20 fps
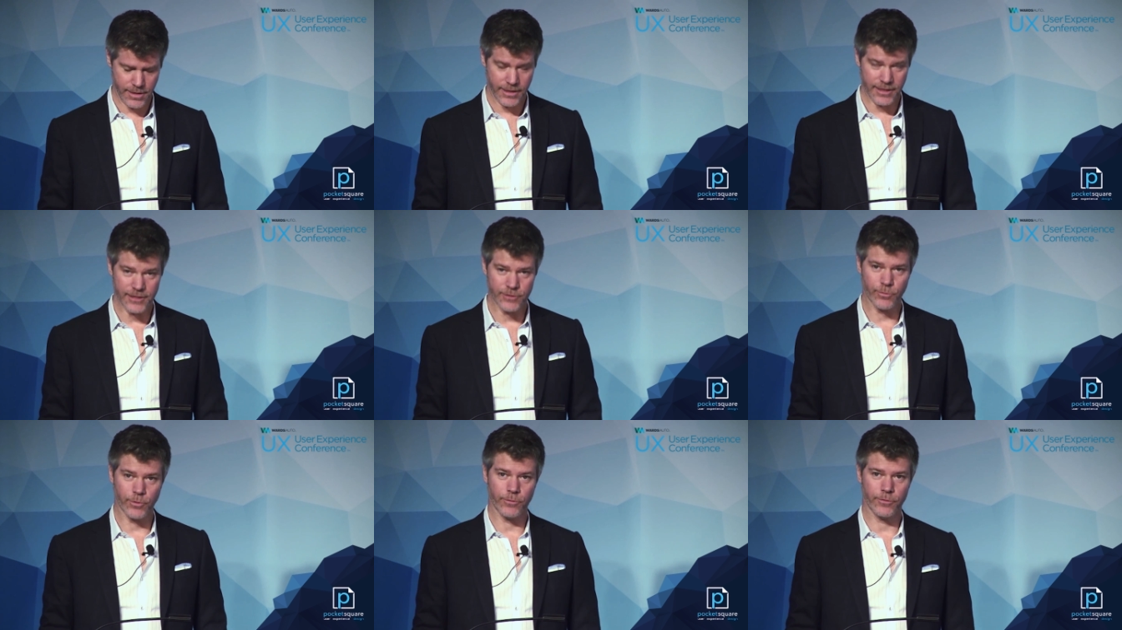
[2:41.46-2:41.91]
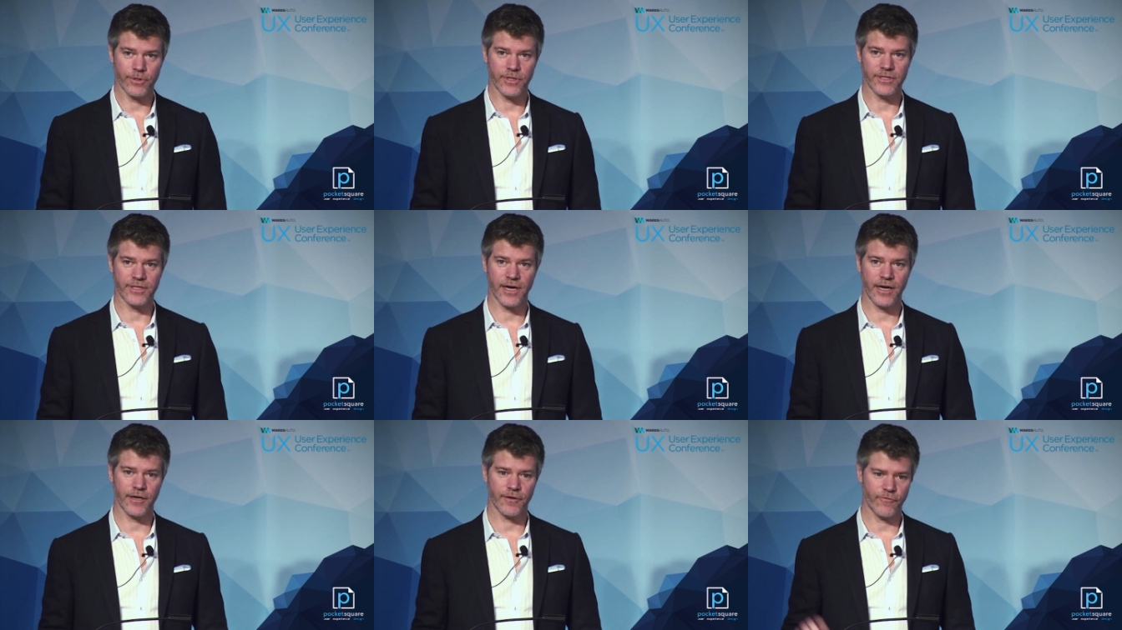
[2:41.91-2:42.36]
is what we're
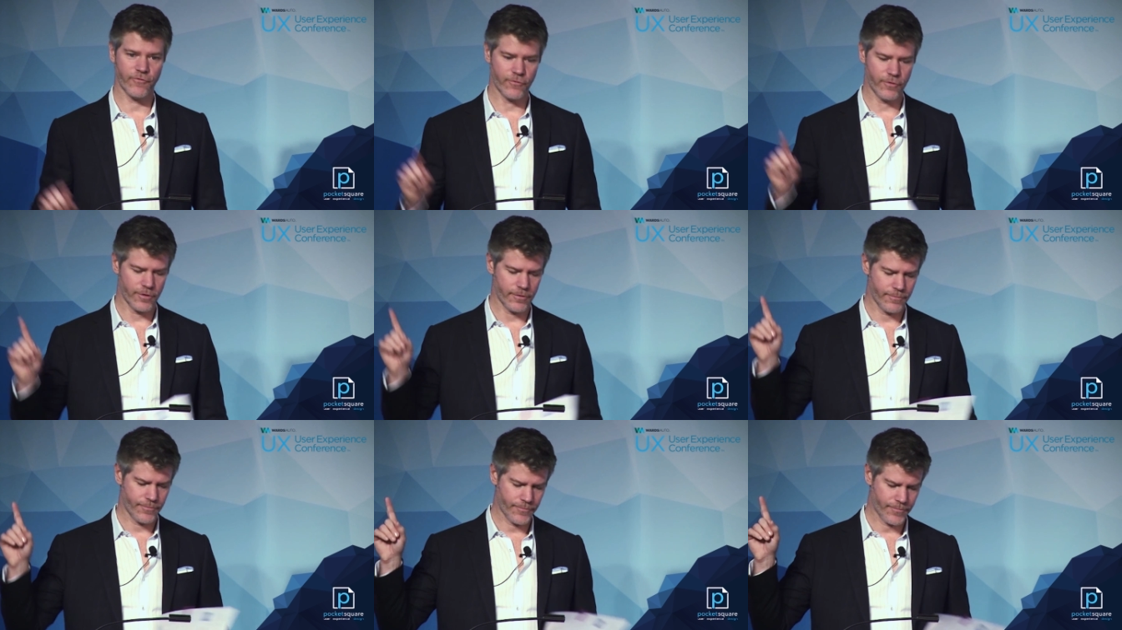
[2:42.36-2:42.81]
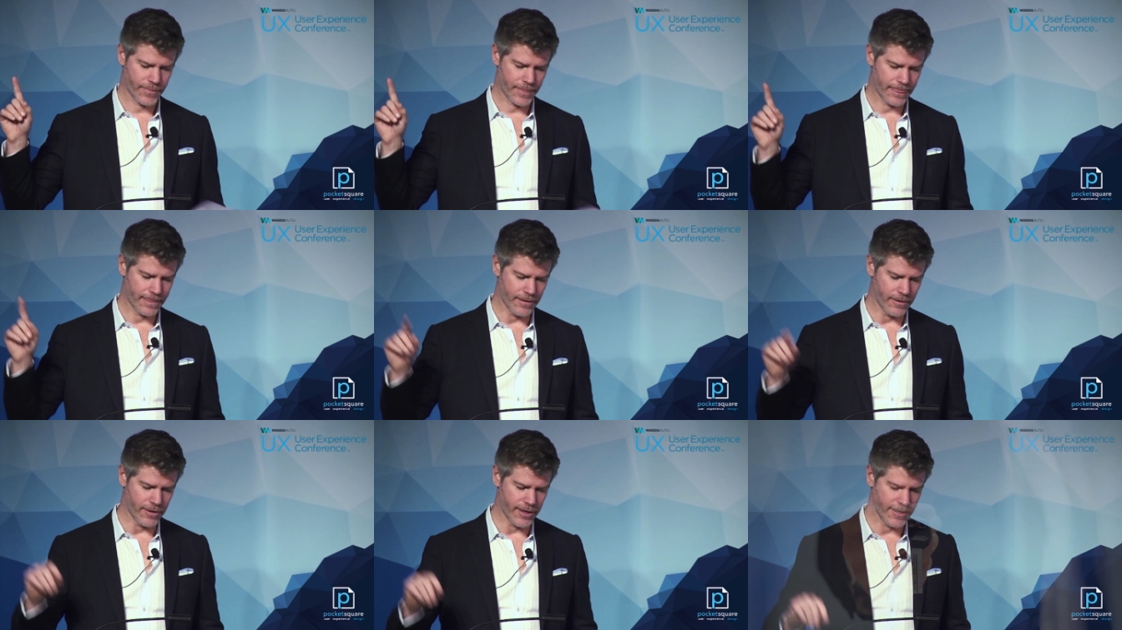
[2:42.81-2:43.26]
designing for,
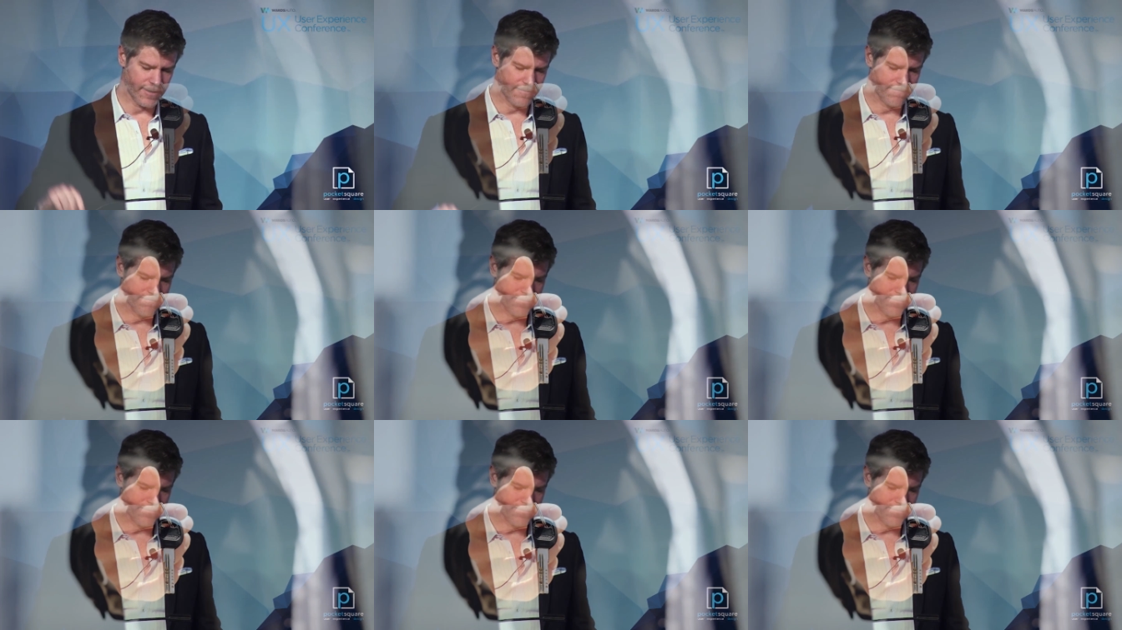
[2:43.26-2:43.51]
all right?